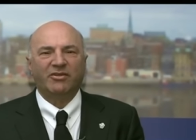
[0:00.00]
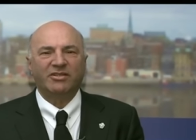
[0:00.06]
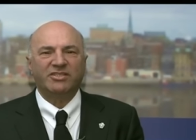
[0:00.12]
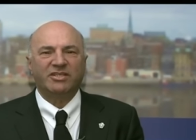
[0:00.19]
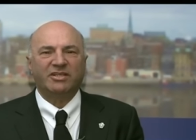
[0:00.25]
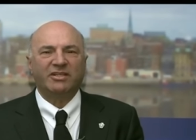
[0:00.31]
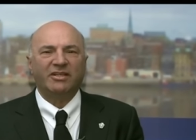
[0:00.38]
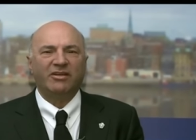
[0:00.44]
It's
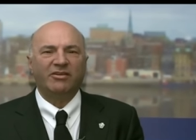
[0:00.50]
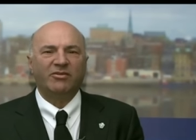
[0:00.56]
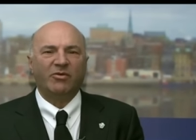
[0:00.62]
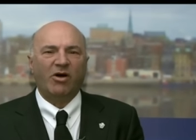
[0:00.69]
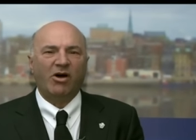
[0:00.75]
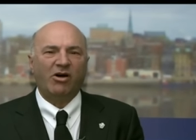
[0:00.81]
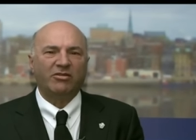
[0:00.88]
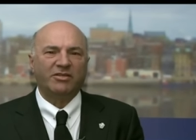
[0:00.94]
clear to
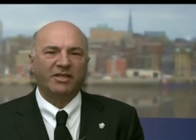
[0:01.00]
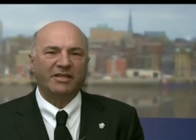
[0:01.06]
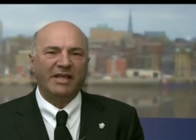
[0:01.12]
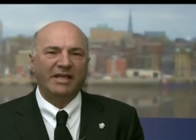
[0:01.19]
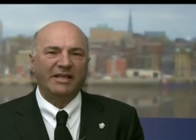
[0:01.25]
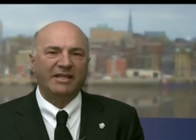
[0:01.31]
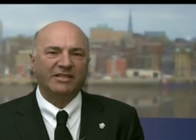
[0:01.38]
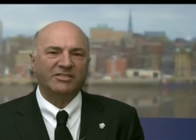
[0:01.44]
all
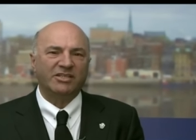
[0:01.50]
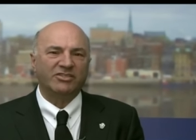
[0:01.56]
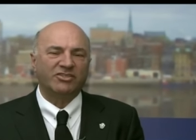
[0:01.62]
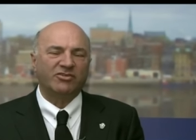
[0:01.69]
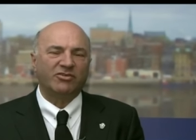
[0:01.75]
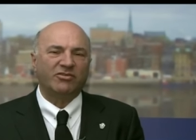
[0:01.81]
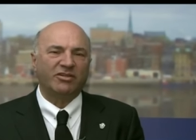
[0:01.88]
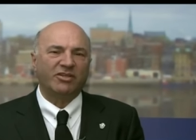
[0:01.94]
Canadians and
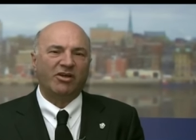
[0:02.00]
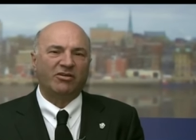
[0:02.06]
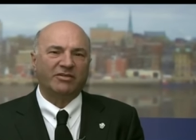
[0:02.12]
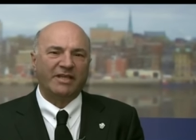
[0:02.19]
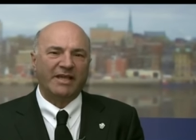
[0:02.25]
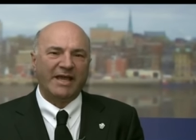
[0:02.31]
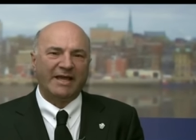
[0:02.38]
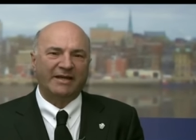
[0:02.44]
certainly all
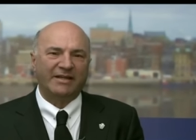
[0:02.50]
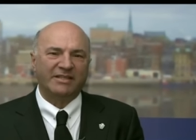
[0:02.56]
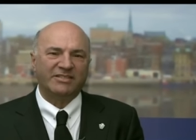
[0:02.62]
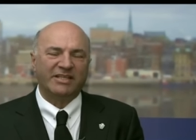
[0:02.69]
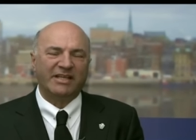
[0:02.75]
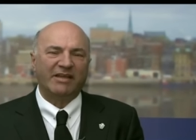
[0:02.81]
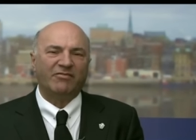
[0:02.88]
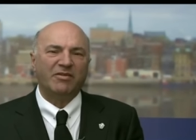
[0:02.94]

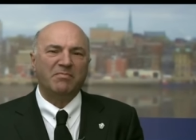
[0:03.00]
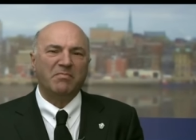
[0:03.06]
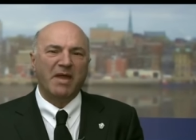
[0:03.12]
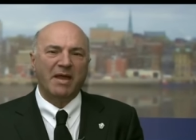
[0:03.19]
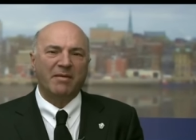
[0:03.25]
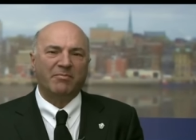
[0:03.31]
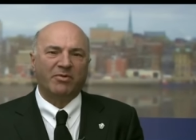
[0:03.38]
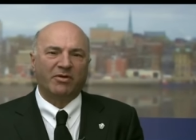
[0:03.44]
candidates and every
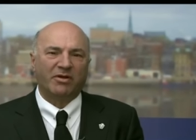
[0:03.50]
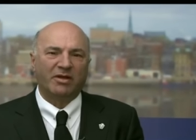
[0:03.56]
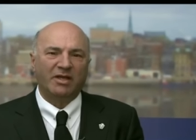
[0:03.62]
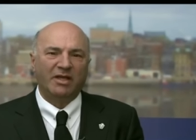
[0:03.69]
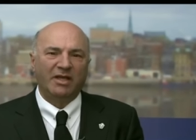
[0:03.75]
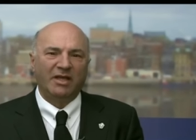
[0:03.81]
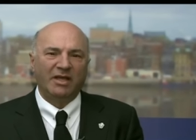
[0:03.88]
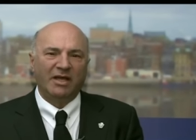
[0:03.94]
member
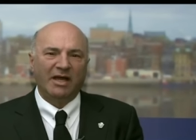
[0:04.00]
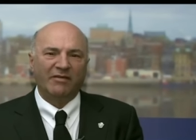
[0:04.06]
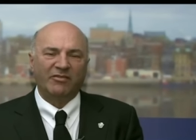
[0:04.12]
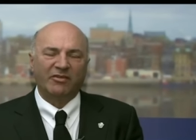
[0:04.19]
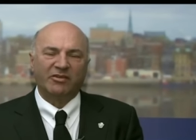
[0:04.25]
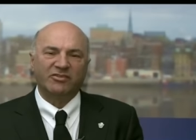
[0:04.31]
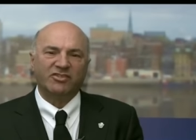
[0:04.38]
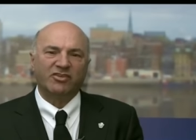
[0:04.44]
of
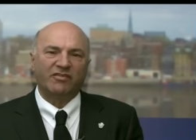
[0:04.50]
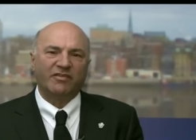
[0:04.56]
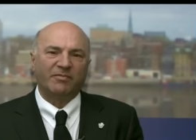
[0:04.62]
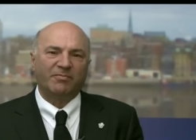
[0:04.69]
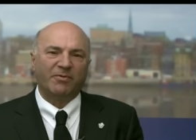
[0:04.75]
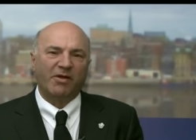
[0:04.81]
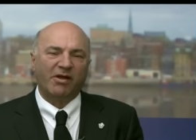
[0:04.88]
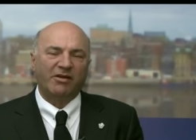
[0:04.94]
the
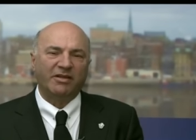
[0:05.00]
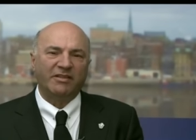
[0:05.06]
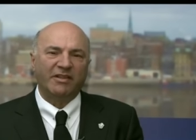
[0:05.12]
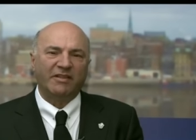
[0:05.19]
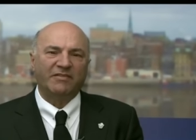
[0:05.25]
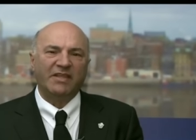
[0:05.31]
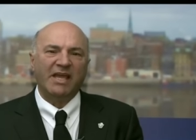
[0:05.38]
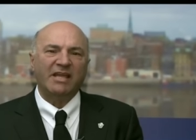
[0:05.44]
Conservative Party
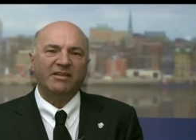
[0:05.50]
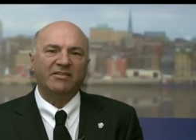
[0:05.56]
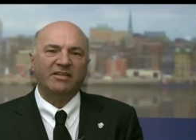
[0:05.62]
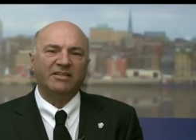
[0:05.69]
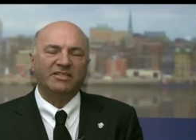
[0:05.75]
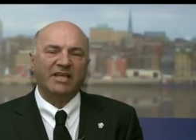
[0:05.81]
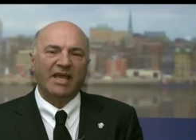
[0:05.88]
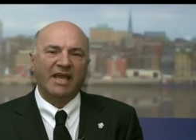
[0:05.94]
that at the end of
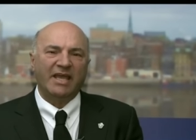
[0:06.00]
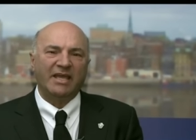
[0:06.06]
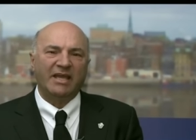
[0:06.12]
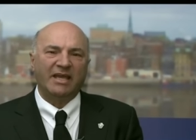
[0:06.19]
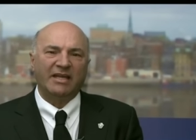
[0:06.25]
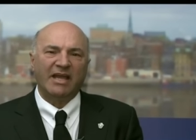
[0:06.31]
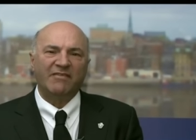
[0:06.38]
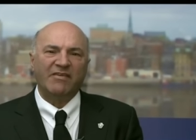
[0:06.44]
the day,
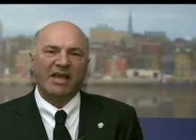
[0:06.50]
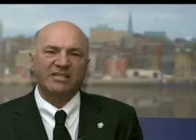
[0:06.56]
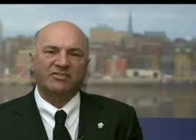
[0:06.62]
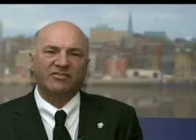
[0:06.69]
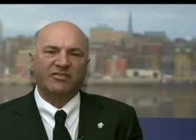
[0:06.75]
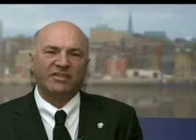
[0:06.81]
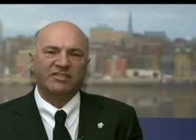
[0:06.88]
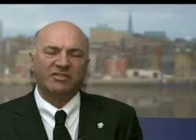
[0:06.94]
and I've
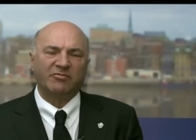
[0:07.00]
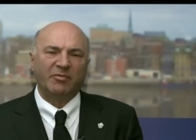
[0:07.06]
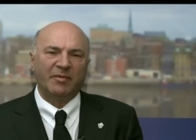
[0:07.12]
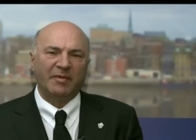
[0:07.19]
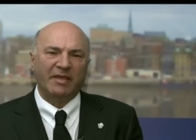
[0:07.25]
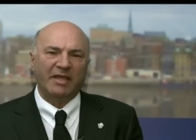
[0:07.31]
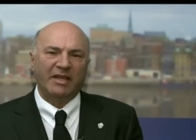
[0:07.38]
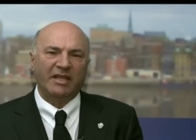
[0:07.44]
asked for this in the
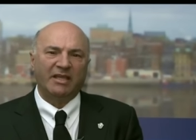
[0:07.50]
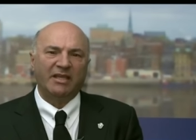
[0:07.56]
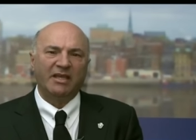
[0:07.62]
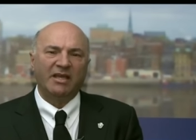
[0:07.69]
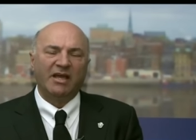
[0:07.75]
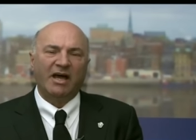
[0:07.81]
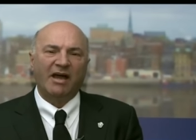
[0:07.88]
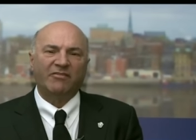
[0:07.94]
beginning,
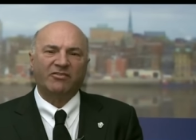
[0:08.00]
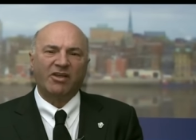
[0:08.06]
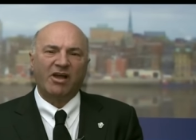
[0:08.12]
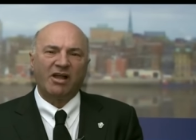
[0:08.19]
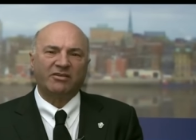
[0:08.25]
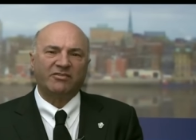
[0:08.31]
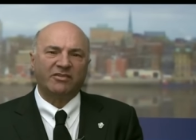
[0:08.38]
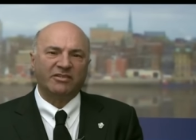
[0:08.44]
I've
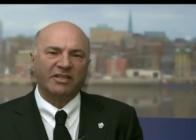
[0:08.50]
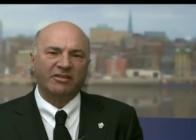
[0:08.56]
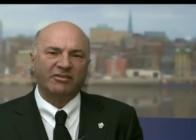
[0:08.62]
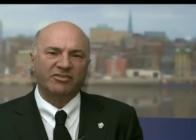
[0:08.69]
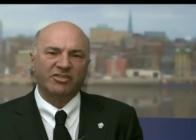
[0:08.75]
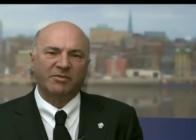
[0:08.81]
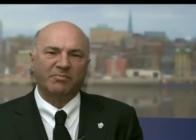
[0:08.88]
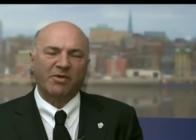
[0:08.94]
talked to the
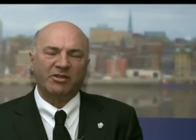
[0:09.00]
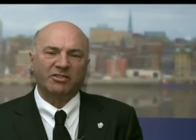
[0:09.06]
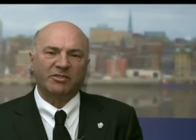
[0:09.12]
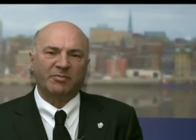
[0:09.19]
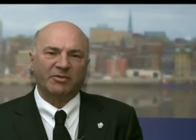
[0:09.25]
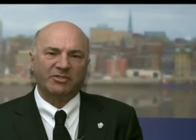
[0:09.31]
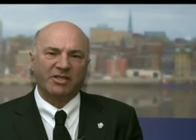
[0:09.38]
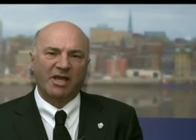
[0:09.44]
leadership
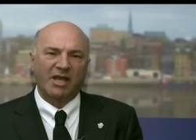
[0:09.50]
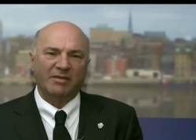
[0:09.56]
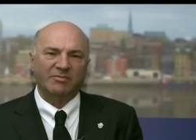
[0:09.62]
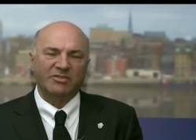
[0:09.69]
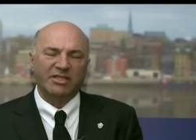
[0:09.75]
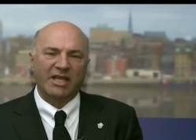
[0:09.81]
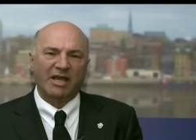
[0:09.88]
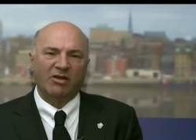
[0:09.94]
multiple
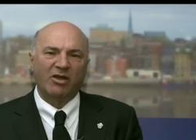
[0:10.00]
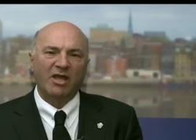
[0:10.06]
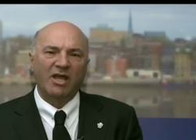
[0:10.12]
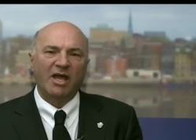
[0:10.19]
times now,